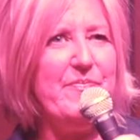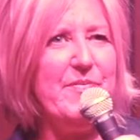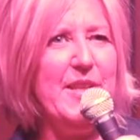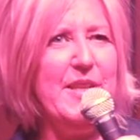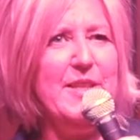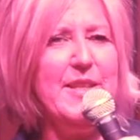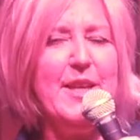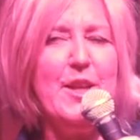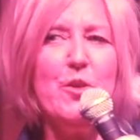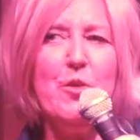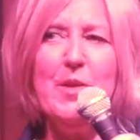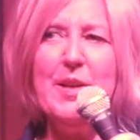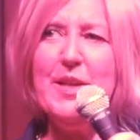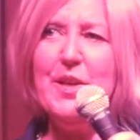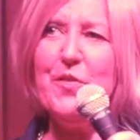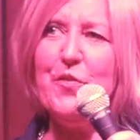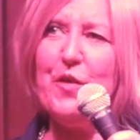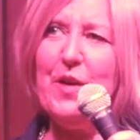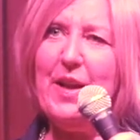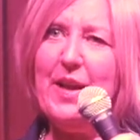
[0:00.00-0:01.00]
It's like going
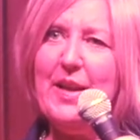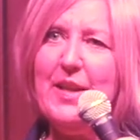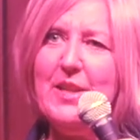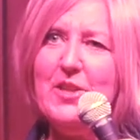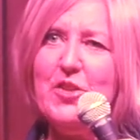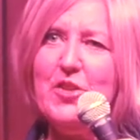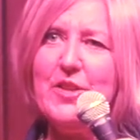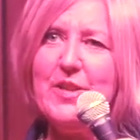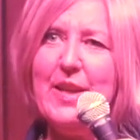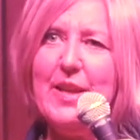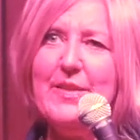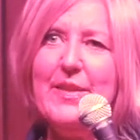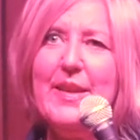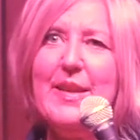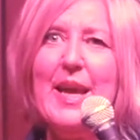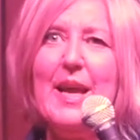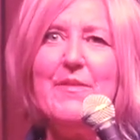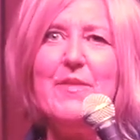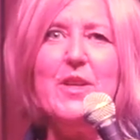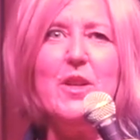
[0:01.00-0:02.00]
to France and
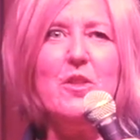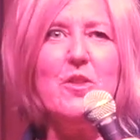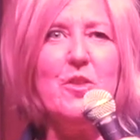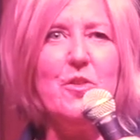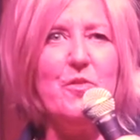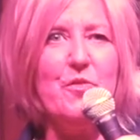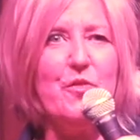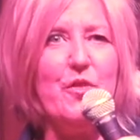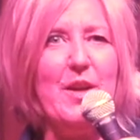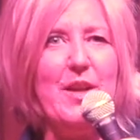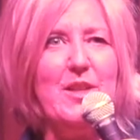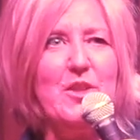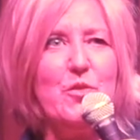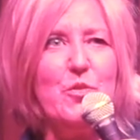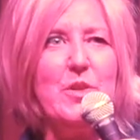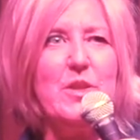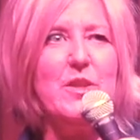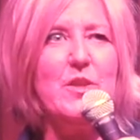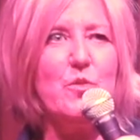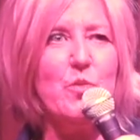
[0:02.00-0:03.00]
then having to learn French,
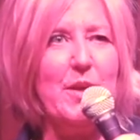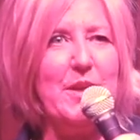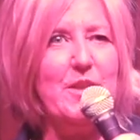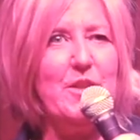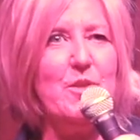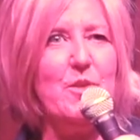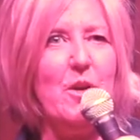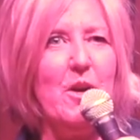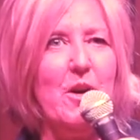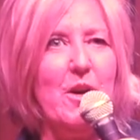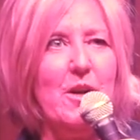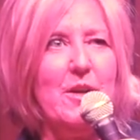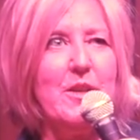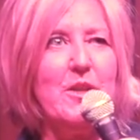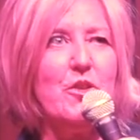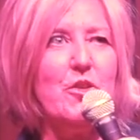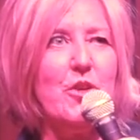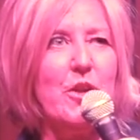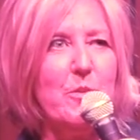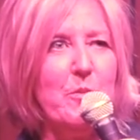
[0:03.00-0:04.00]
which is way too hard
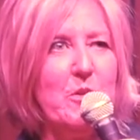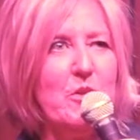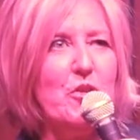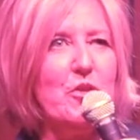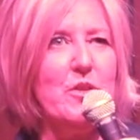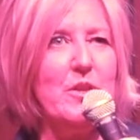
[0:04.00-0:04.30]
because you're going to butcher the